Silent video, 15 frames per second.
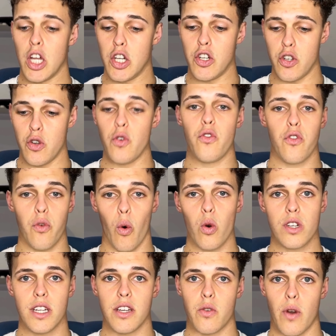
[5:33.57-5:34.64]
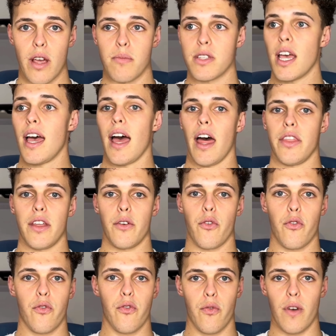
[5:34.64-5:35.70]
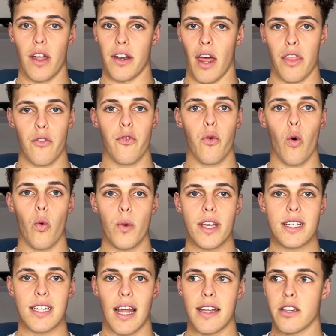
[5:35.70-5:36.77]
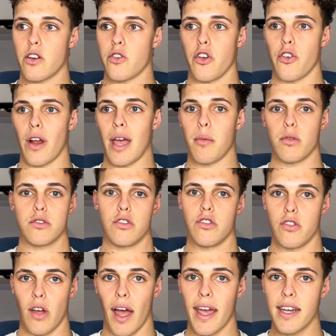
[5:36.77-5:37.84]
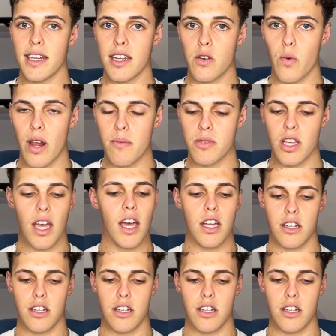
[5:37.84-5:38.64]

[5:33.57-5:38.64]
do 14 reps, and then another 4 weeks later, you're able to do 18 reps.